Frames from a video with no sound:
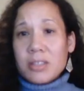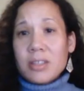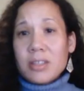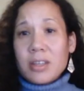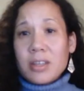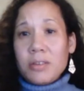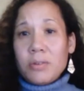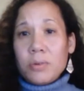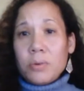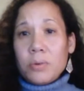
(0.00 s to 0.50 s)

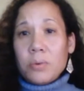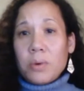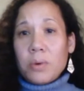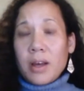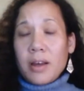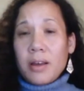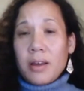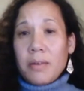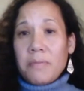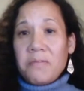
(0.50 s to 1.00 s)
to
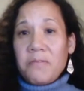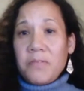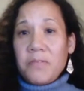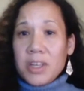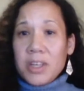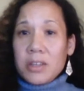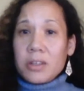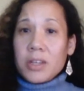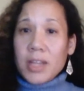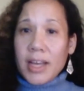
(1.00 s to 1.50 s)

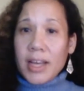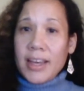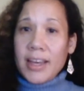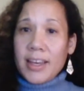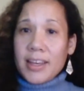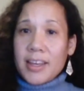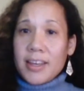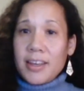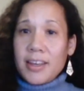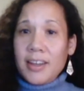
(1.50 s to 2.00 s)
feel
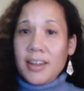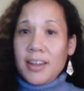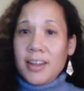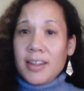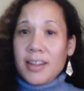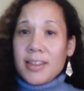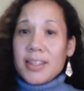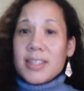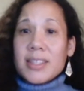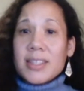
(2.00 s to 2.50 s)
like
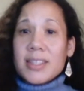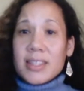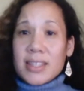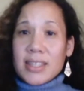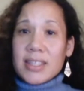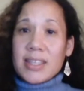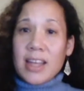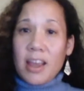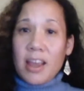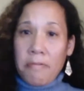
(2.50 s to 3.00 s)
this is a
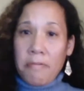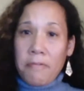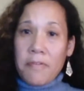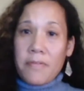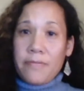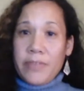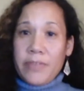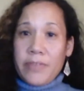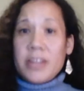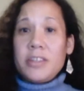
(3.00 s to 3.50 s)
safe
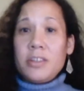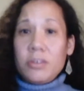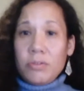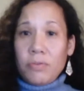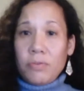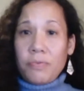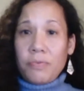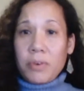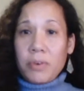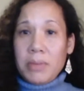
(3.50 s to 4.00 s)

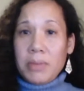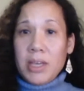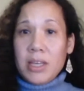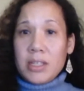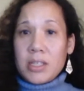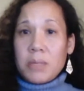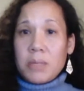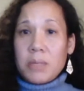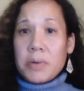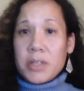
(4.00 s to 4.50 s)
venue for me
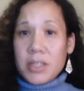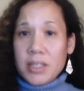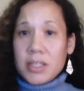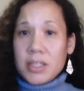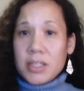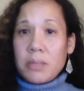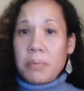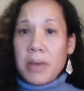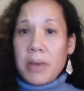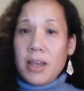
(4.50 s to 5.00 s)
to
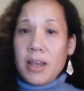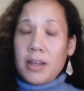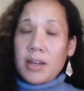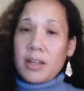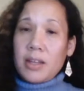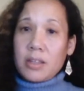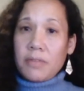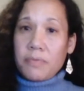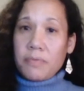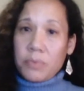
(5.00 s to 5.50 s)
participate
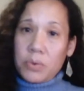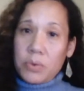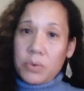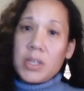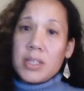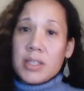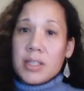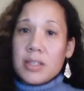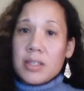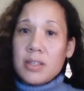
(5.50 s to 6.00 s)
and to
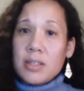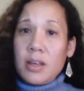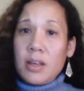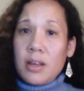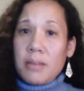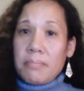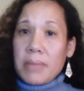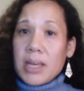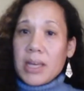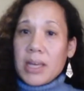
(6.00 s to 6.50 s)
voice
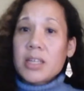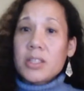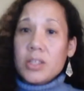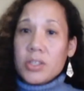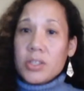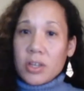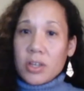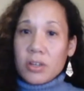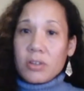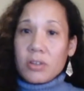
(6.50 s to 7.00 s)
my
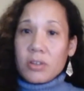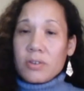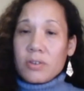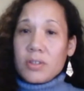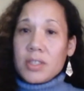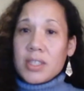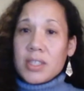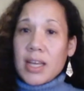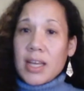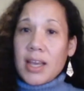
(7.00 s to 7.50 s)

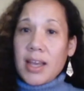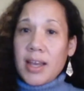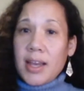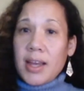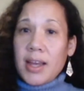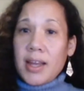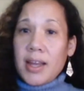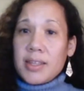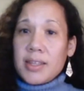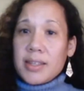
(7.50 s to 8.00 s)
concerns,
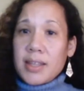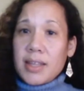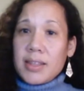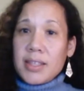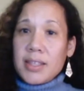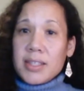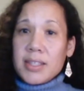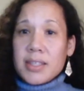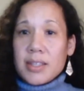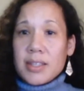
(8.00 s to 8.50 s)
and that
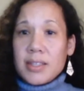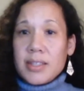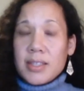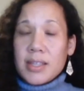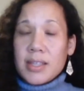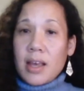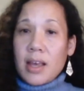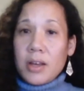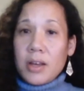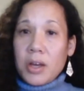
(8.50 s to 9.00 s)
this is
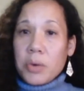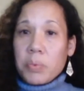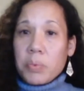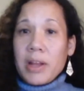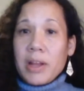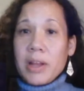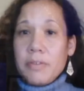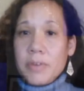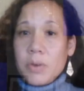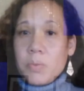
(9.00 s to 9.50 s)
a
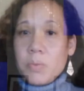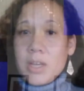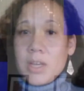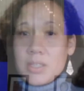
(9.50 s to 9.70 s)
relevant way to